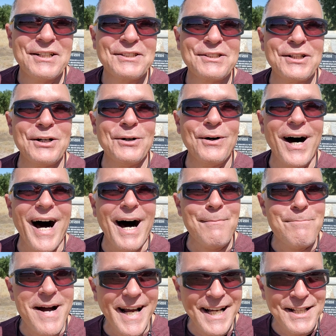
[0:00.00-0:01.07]
so I'm
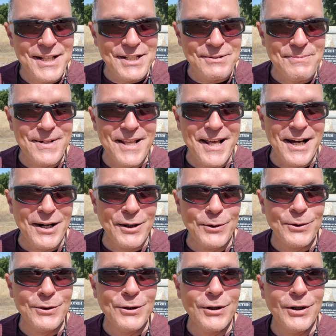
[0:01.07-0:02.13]
making this video
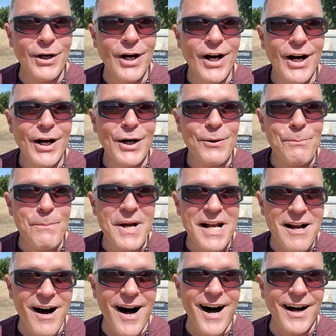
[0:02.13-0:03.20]

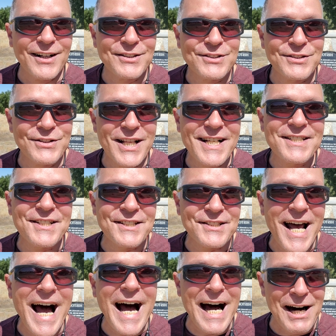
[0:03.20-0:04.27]
because this is
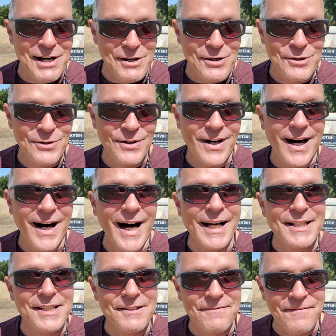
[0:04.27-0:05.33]
how I
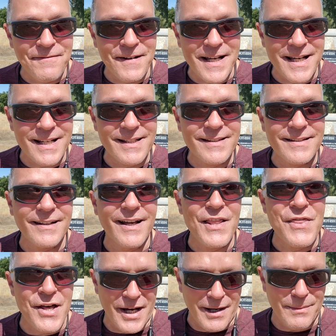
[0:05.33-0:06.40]
defeat
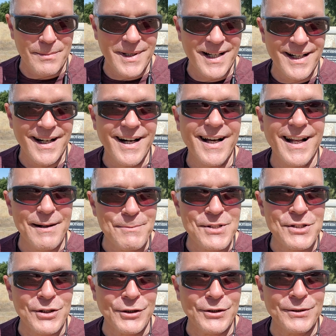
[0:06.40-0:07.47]
them. Let me
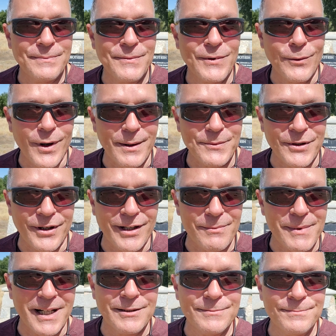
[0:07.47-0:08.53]
show you what I'm talking
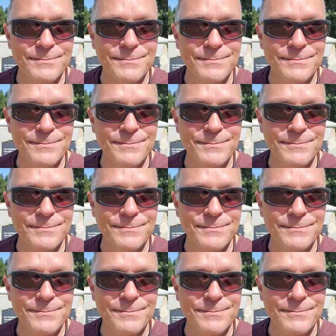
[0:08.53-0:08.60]
about.